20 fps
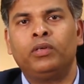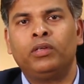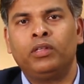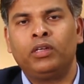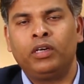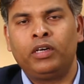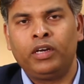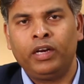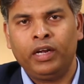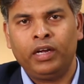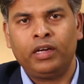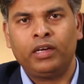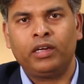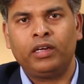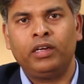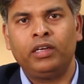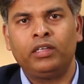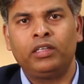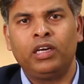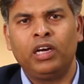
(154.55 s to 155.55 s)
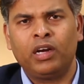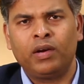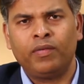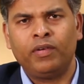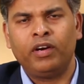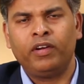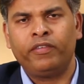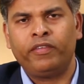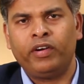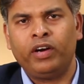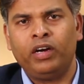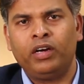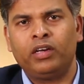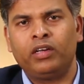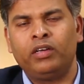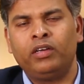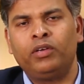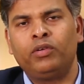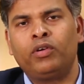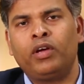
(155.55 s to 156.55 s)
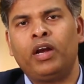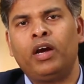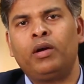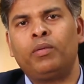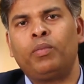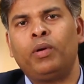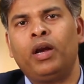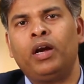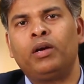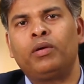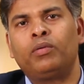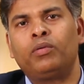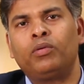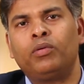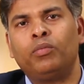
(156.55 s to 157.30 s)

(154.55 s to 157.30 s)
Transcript: The trick is a little bit different. You cannot plant